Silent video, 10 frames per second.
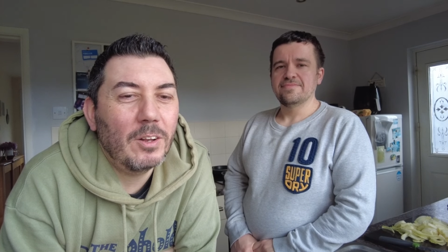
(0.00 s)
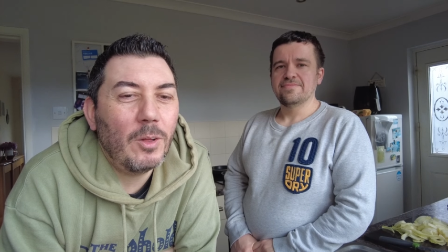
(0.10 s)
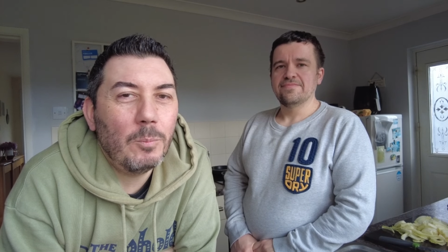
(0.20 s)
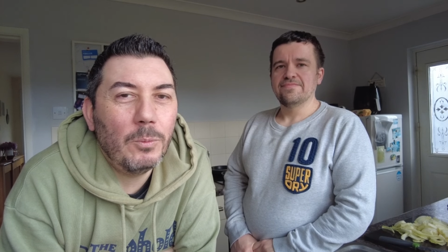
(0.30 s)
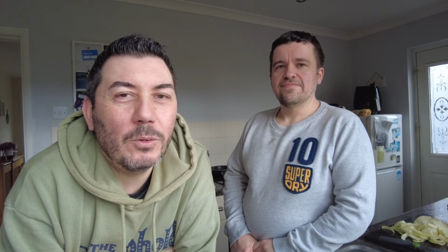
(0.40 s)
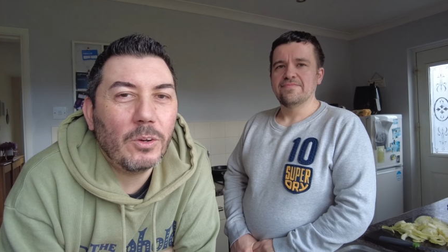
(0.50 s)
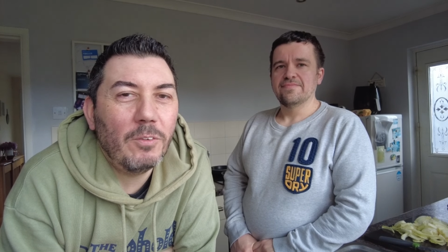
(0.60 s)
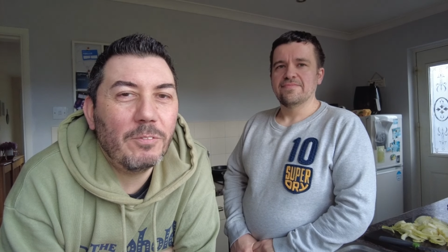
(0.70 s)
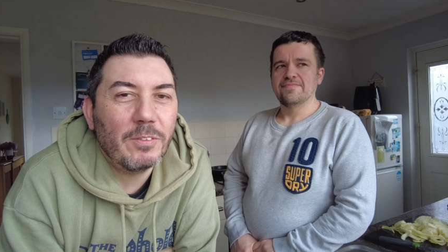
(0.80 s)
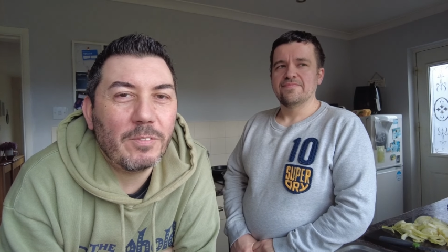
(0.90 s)
Speaker 1: a lot more
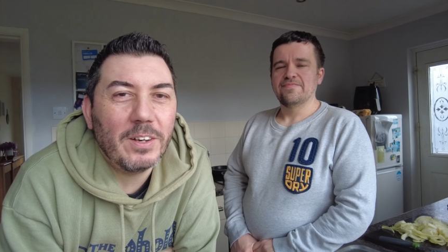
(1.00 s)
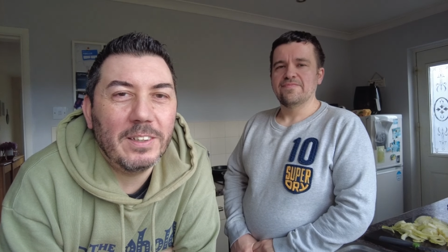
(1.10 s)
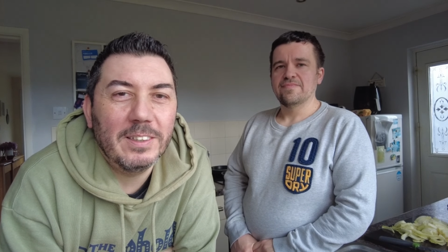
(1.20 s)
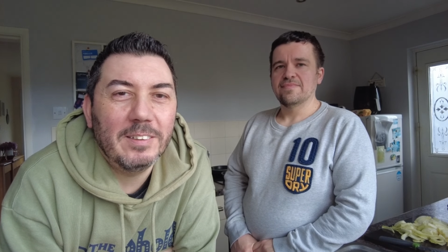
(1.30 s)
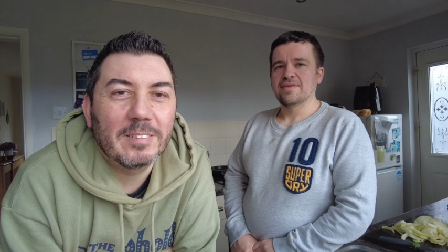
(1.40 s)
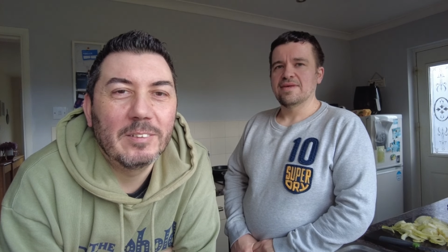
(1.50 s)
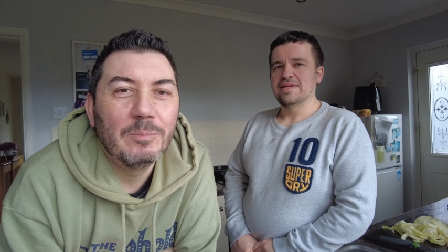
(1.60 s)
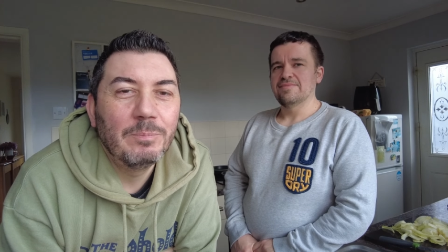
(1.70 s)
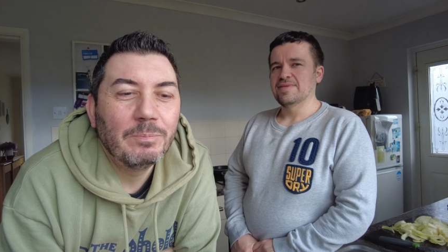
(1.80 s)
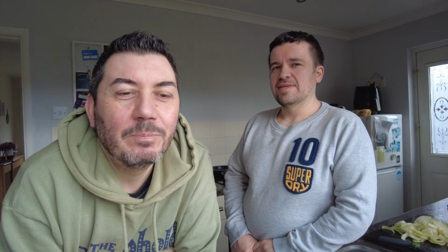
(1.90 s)
coffee-fied. Yeah,
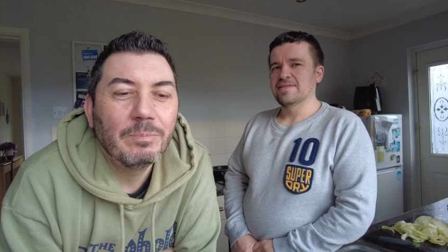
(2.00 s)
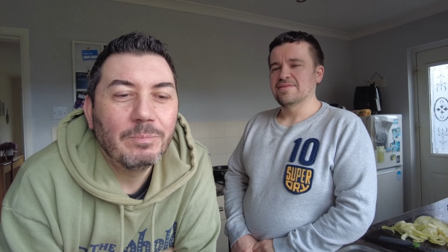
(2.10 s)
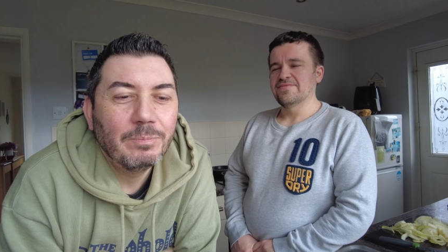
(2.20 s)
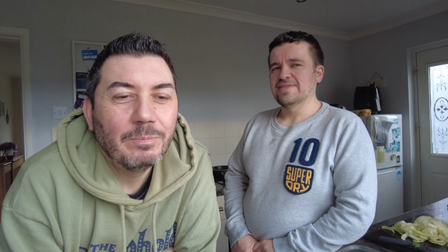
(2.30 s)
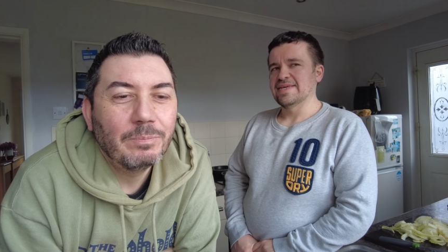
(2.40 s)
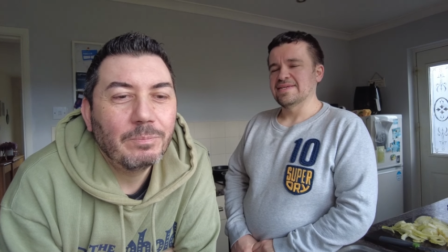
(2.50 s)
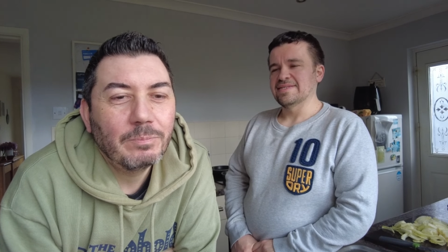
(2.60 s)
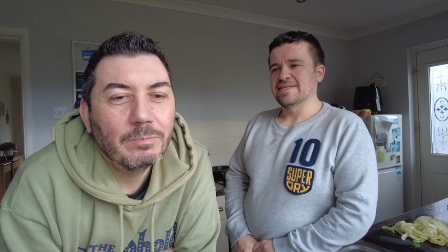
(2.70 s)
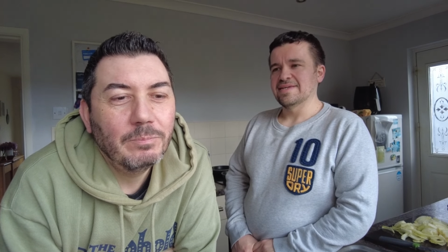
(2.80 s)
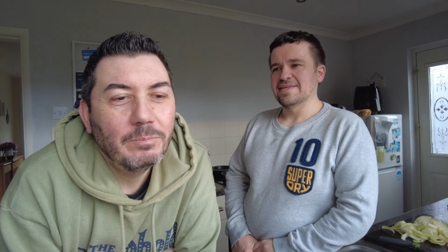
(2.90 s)
Speaker 2: it didn't
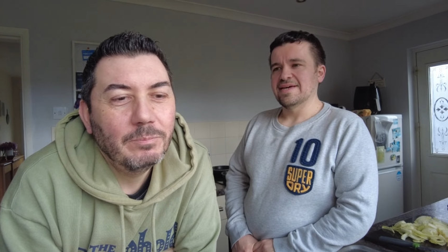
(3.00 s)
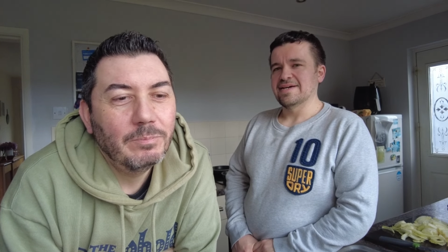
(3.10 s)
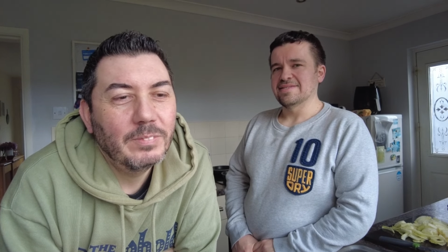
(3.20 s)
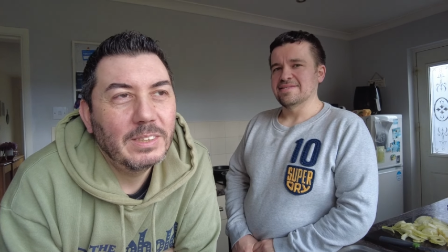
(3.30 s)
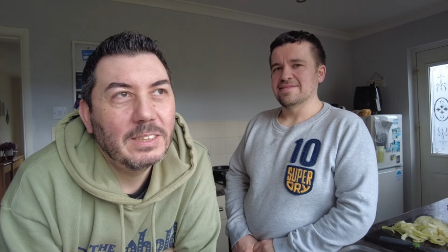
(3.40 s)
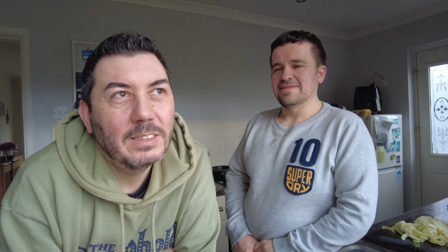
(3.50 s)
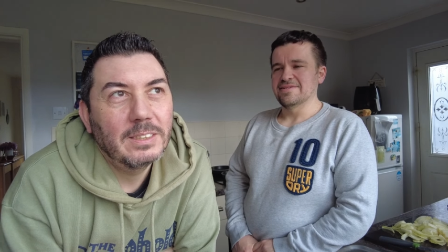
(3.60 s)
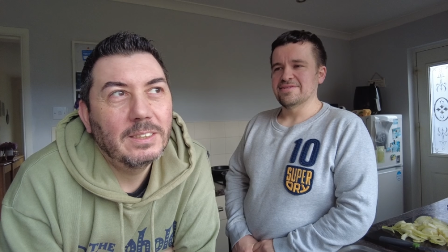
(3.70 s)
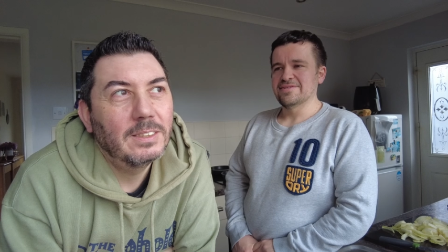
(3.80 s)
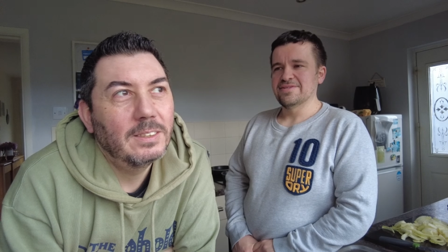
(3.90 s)
taste like it had
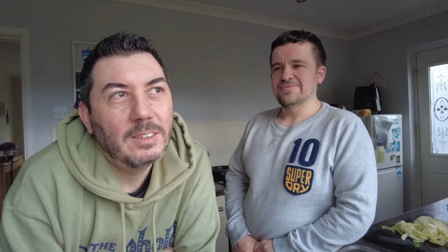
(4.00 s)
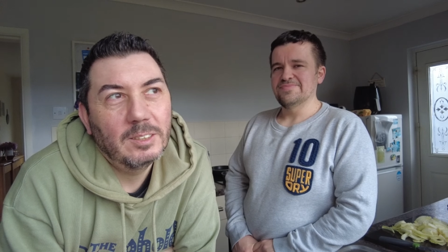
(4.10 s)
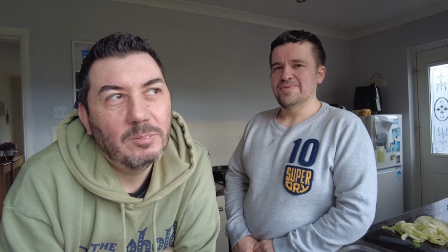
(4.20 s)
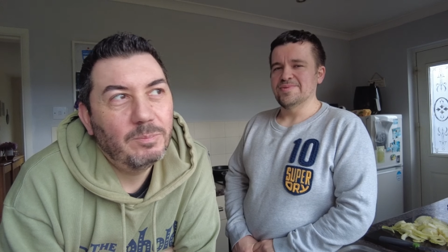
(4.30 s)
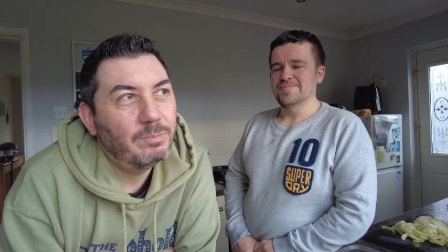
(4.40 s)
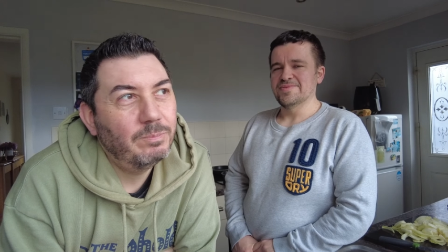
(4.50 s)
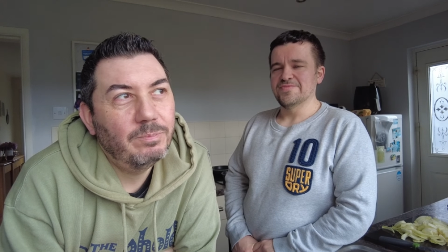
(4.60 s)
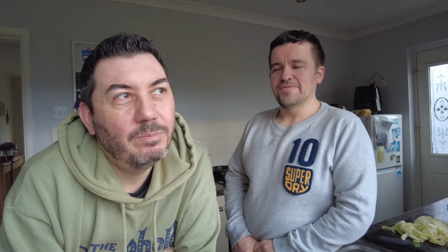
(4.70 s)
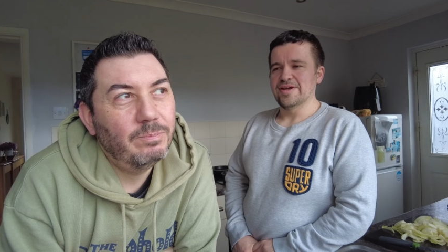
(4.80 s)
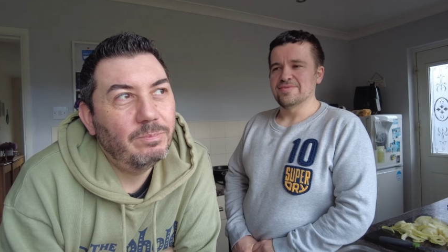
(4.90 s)
the pumps of
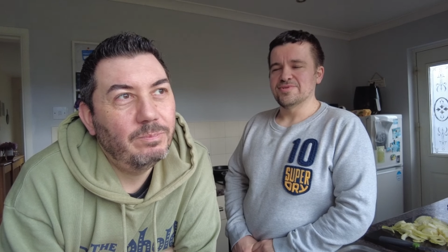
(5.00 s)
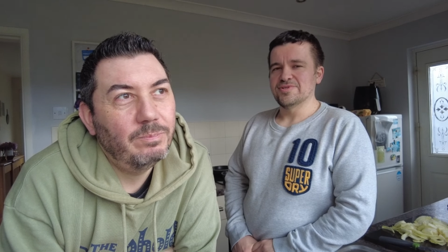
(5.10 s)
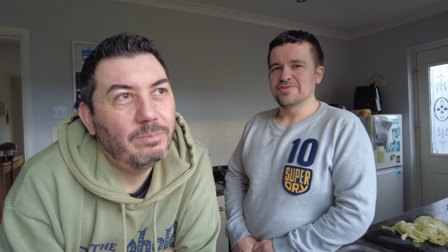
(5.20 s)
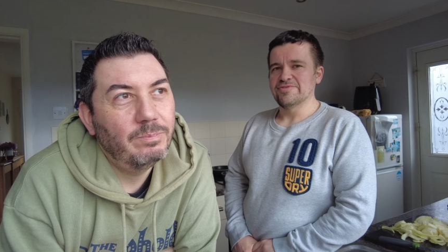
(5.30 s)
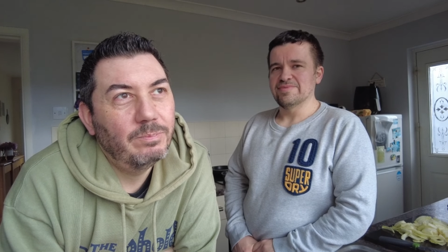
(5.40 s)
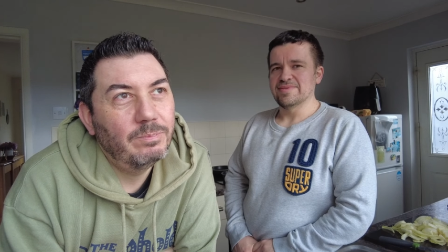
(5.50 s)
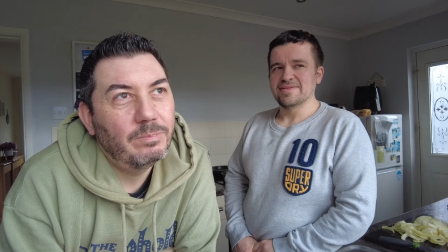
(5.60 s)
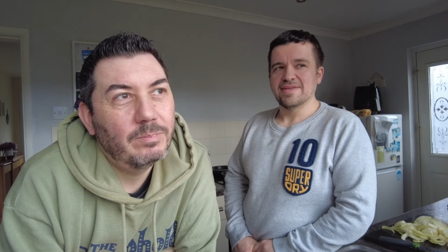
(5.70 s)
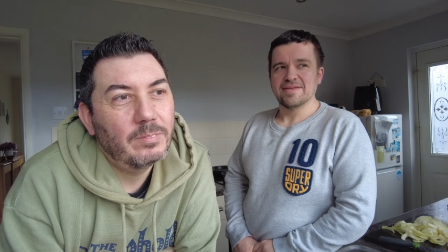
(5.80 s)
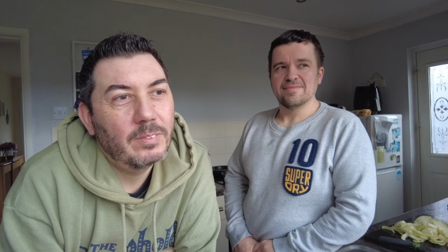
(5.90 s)
brown mm. sugar in the
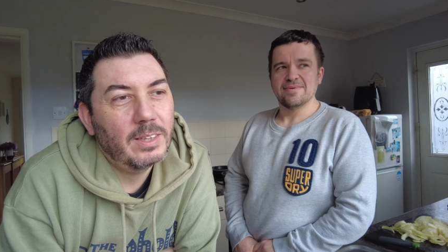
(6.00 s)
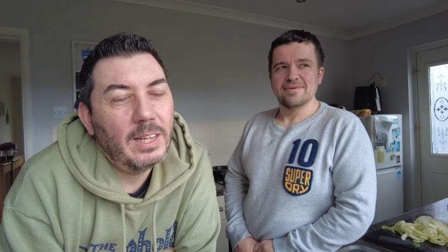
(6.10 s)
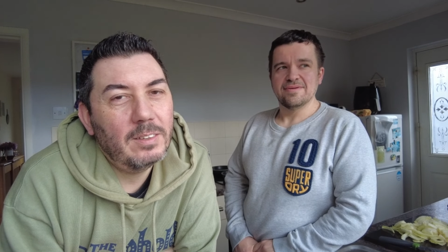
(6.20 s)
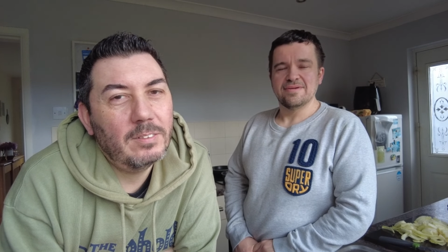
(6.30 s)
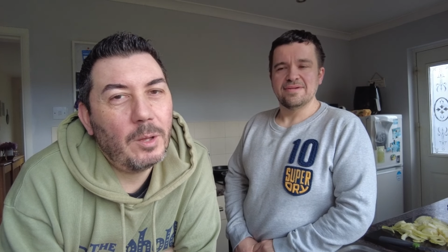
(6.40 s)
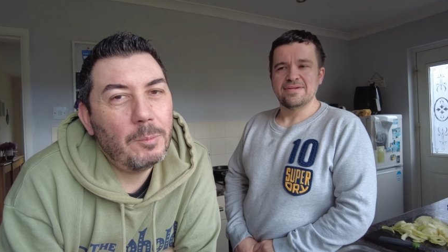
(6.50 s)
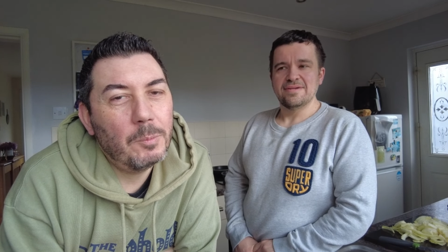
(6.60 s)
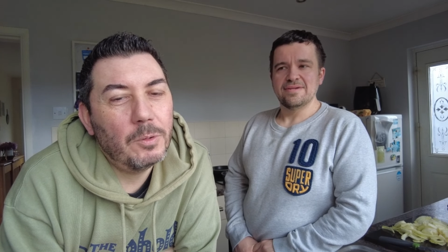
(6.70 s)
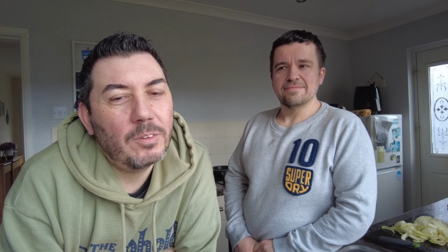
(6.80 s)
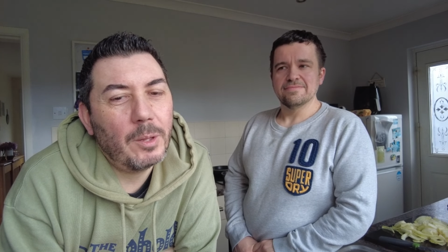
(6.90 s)
same.
Speaker 1: Last time it
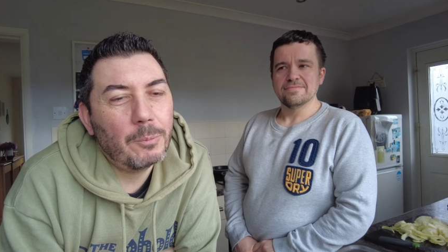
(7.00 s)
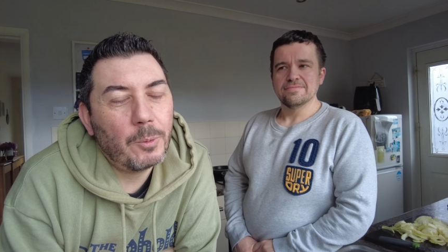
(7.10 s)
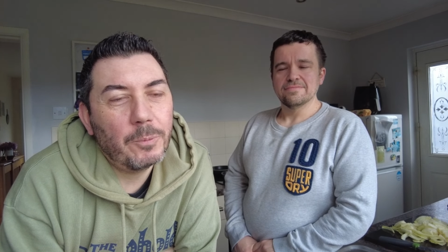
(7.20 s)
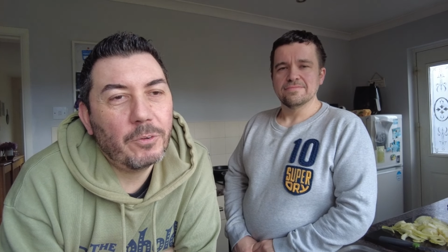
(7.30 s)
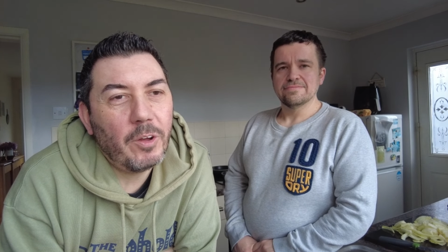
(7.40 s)
was like proper